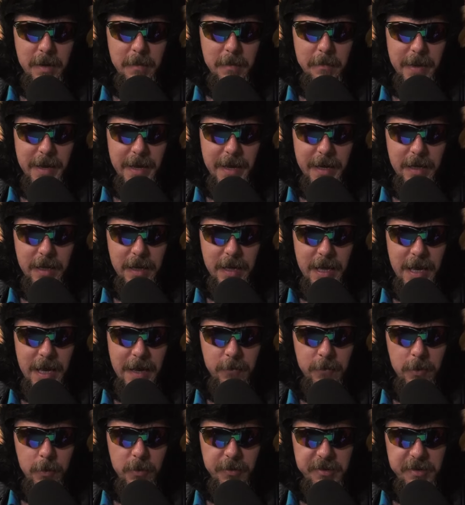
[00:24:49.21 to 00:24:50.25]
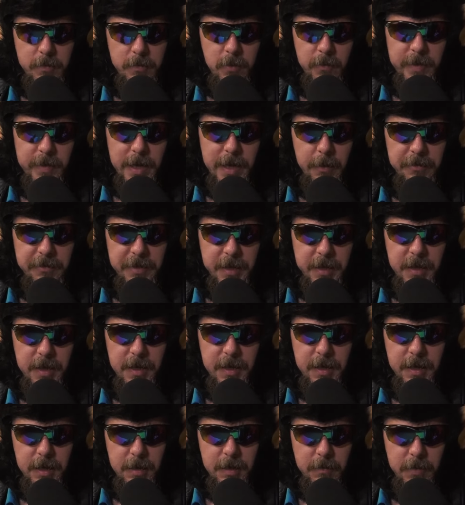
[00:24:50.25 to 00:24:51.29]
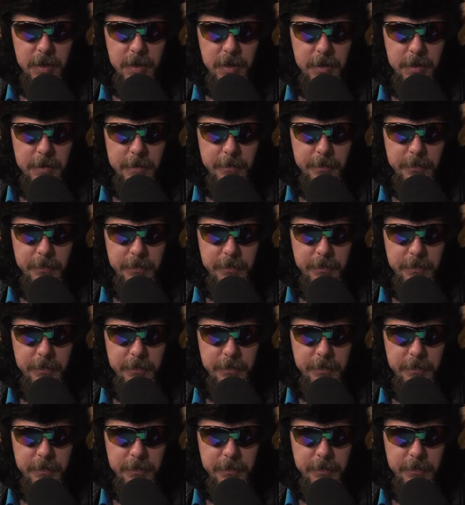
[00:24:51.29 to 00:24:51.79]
back after I watched the movie. I was like, Amy,